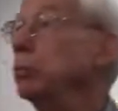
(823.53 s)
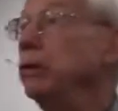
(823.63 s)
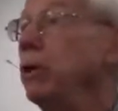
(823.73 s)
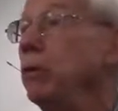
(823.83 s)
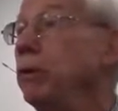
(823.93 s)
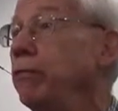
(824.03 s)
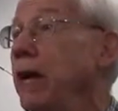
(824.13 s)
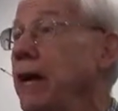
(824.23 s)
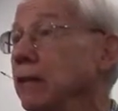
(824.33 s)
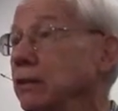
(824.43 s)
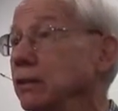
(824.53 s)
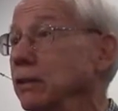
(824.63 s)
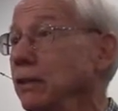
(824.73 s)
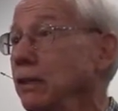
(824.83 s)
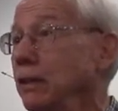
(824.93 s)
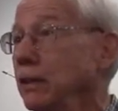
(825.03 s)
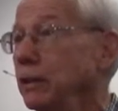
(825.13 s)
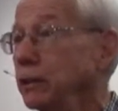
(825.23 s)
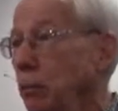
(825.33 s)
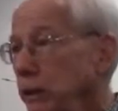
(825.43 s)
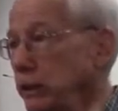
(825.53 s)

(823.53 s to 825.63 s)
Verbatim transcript: with no advance. So we